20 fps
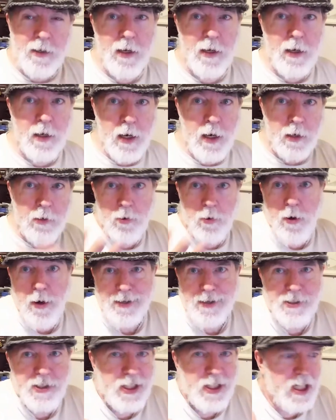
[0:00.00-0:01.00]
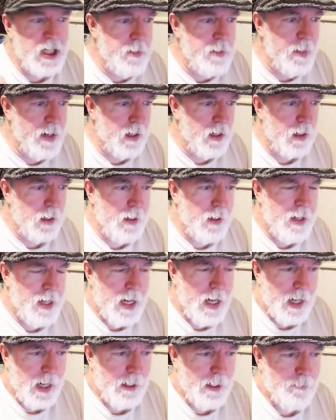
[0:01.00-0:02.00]
a cross in the middle,
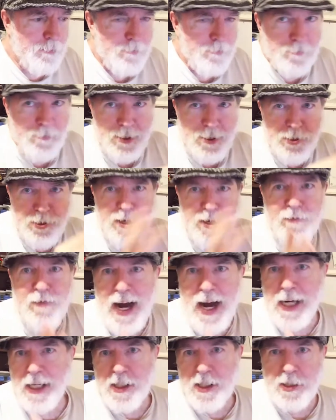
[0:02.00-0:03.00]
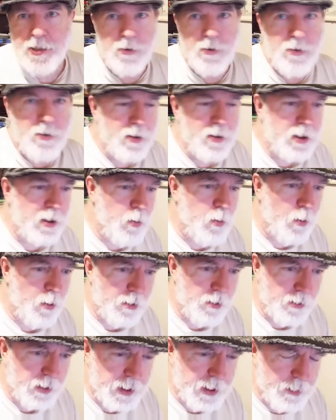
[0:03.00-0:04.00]
which divides the circle into
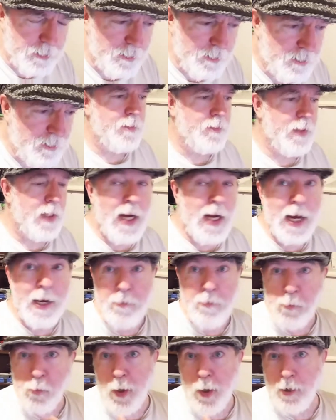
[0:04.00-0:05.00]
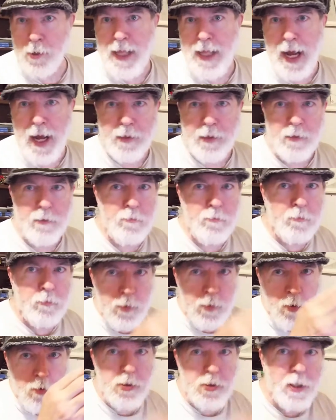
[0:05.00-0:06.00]
quarters. And where that
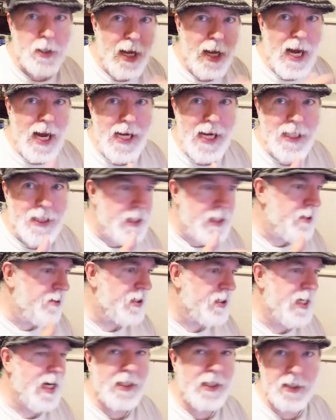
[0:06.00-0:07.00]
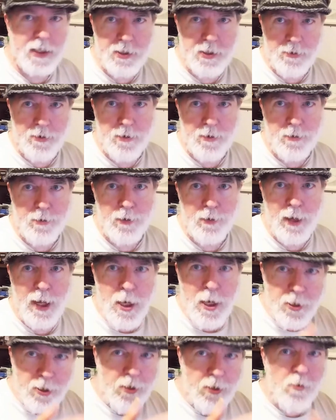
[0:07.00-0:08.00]
those lines intersect the circle,
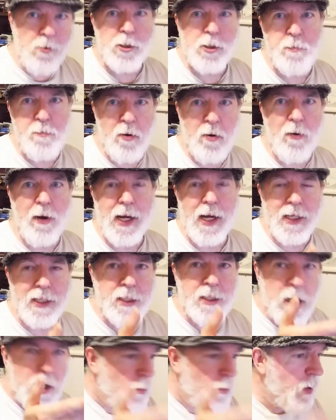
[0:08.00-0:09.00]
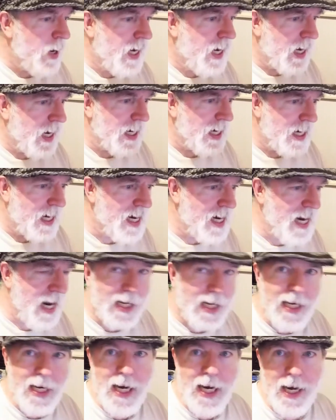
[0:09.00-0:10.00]
those points we can
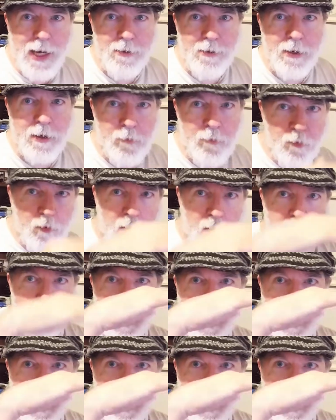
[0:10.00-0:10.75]
connect together to form